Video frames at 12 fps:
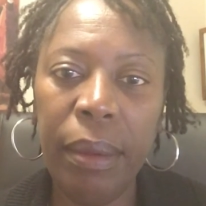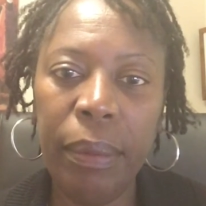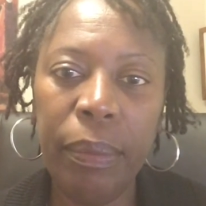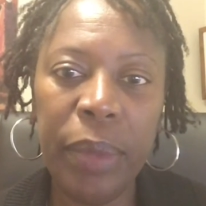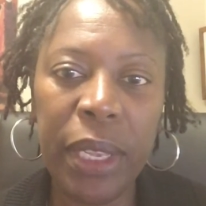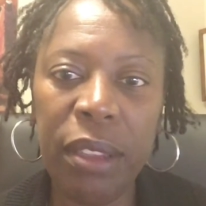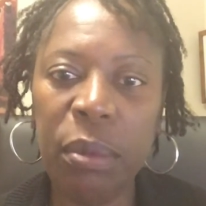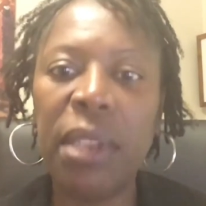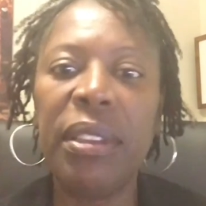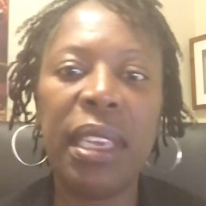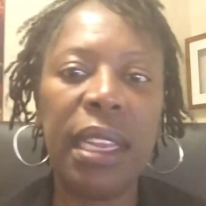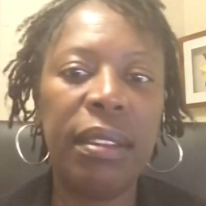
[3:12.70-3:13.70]
because
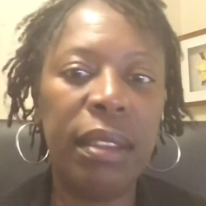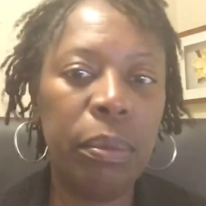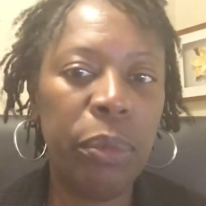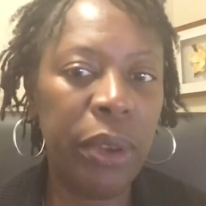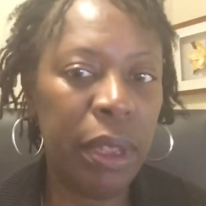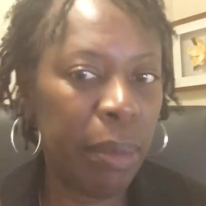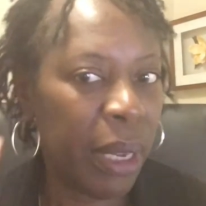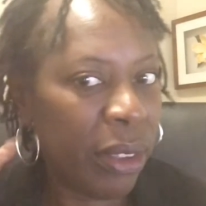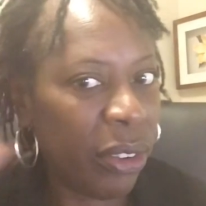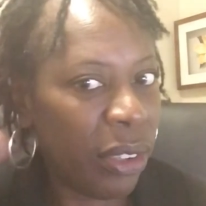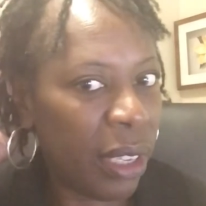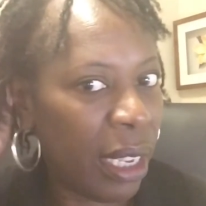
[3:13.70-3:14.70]
once it gets in, pretty
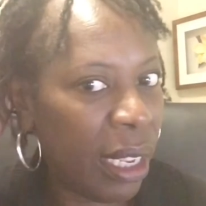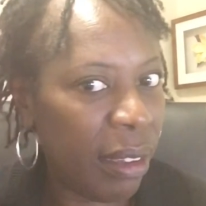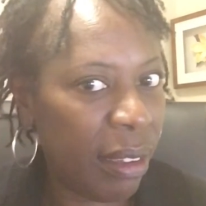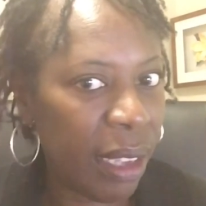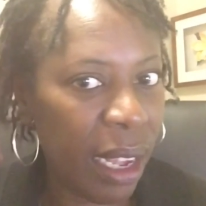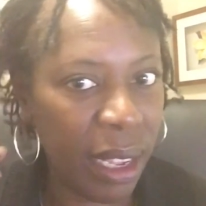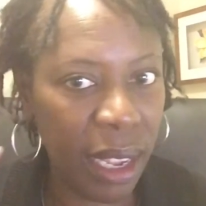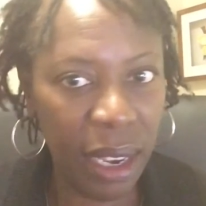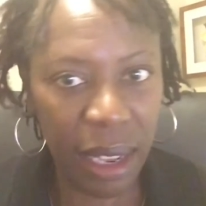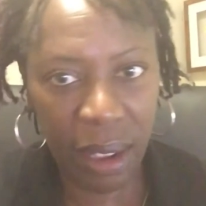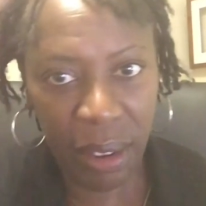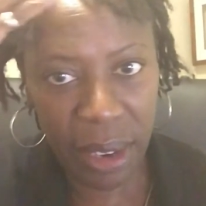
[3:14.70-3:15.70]
much it's not
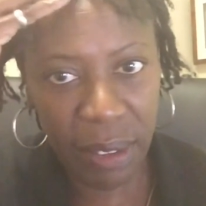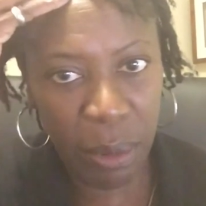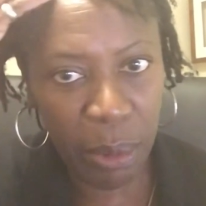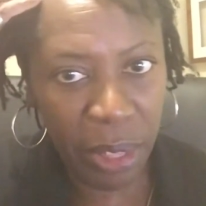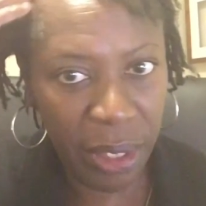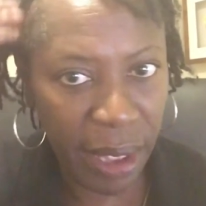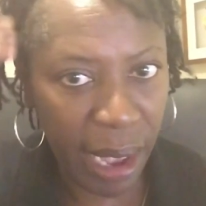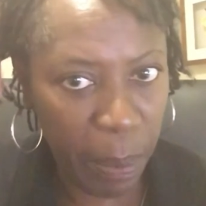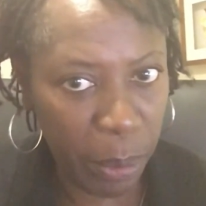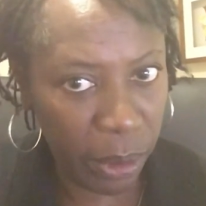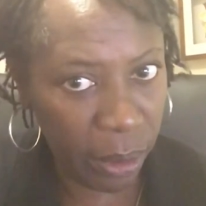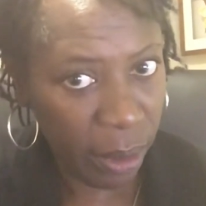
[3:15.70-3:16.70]
getting out. Even with the
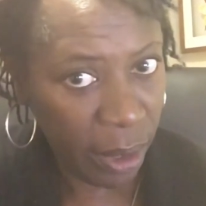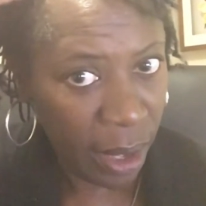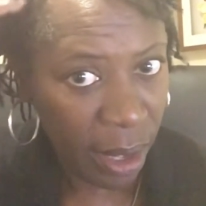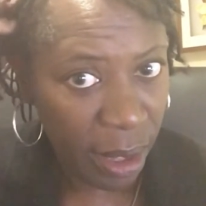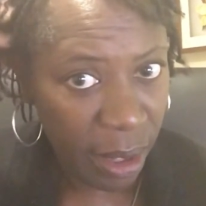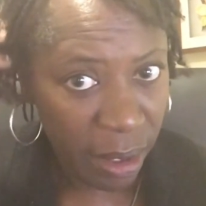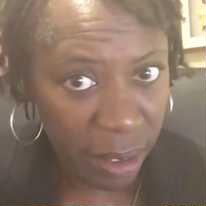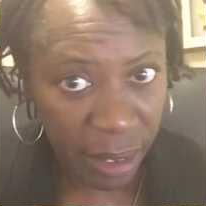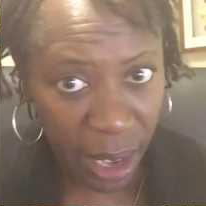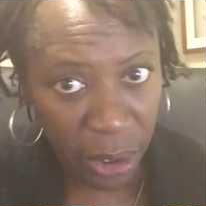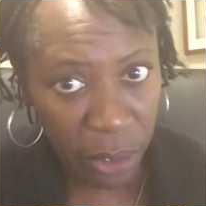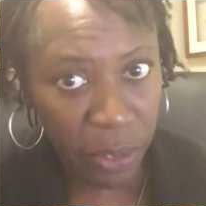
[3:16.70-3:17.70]
apple
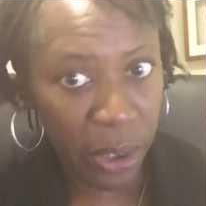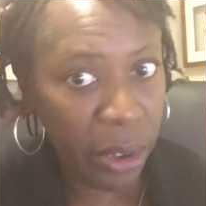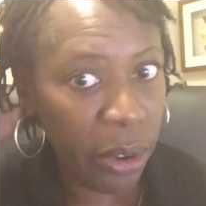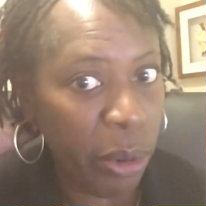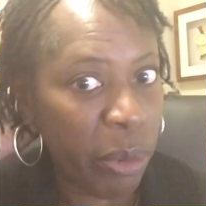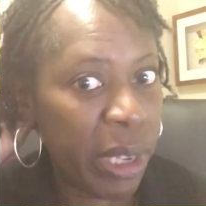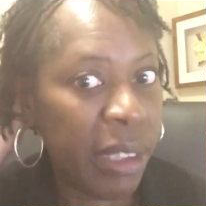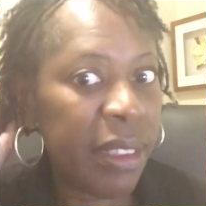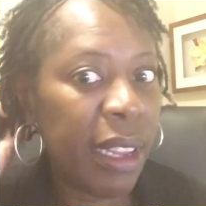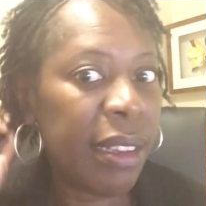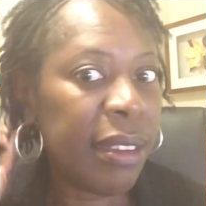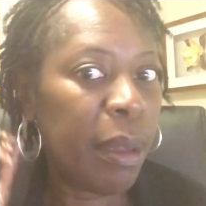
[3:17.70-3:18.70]
cider vinegar rinse
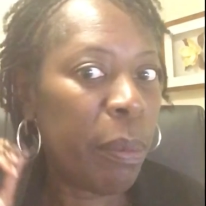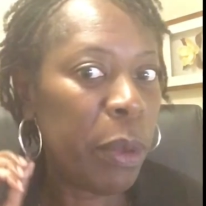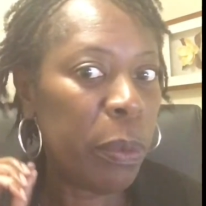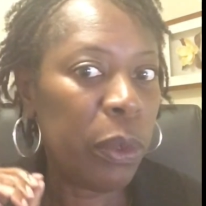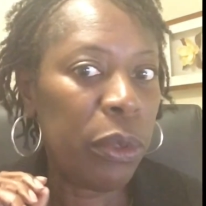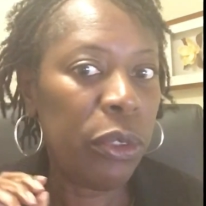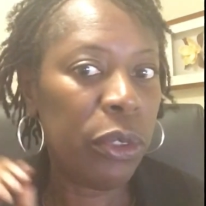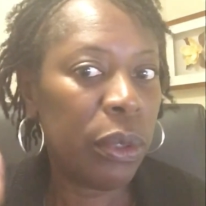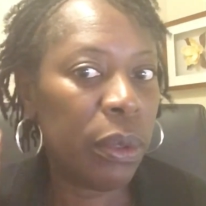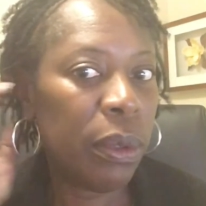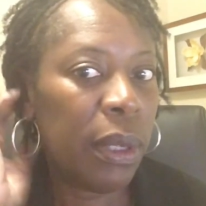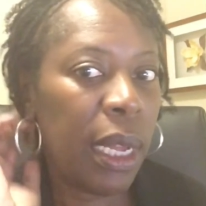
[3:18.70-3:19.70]
that some people
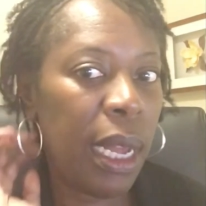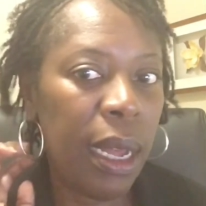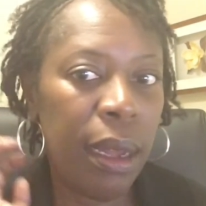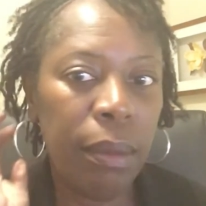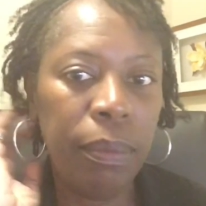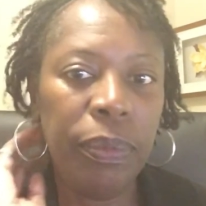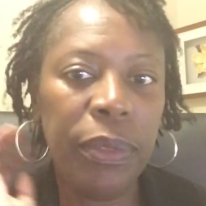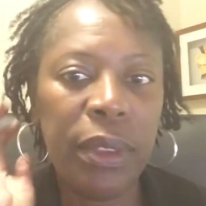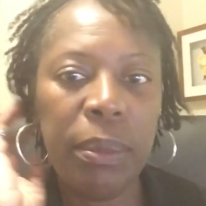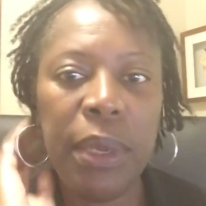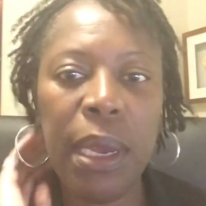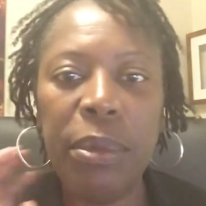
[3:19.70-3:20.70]
do,
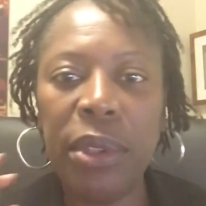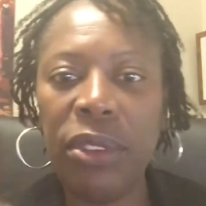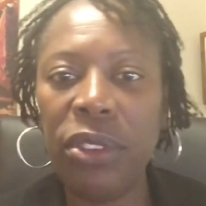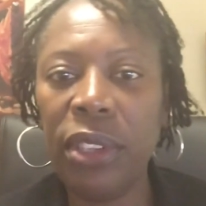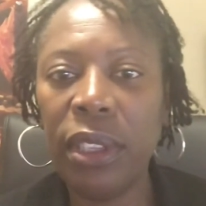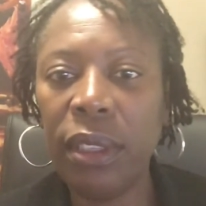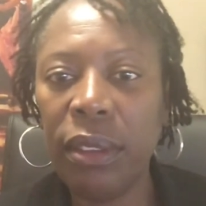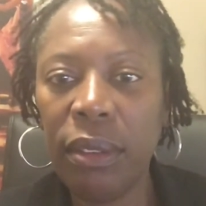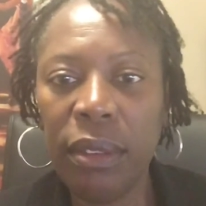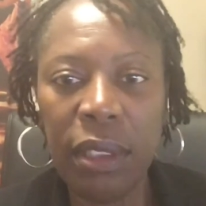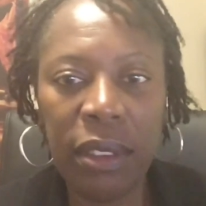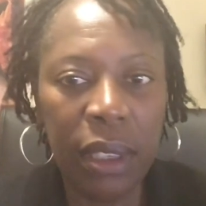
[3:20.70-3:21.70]
sometimes it still
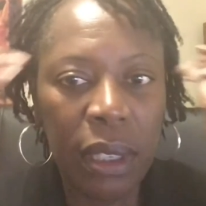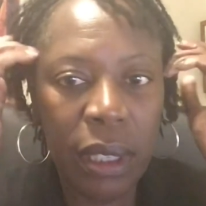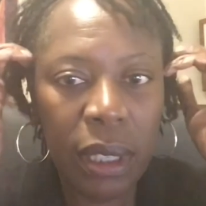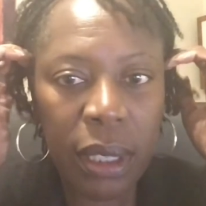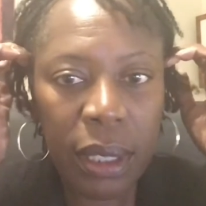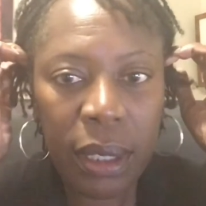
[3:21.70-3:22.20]
doesn't look